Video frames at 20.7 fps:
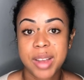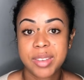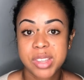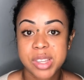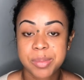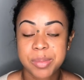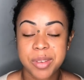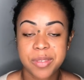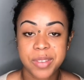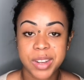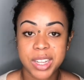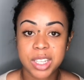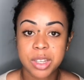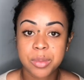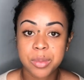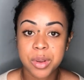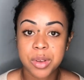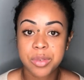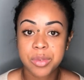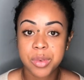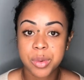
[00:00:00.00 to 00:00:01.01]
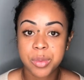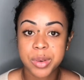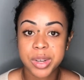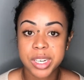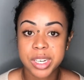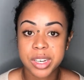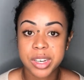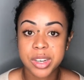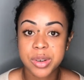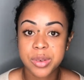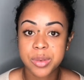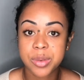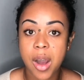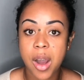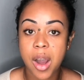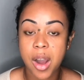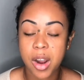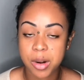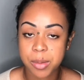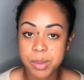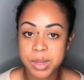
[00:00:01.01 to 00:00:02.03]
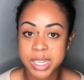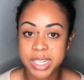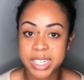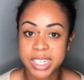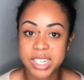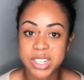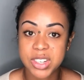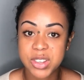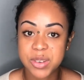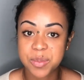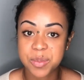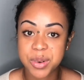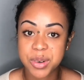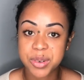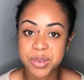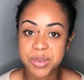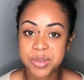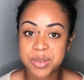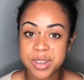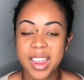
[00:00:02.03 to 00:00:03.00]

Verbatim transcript: some available for when you are planning to move.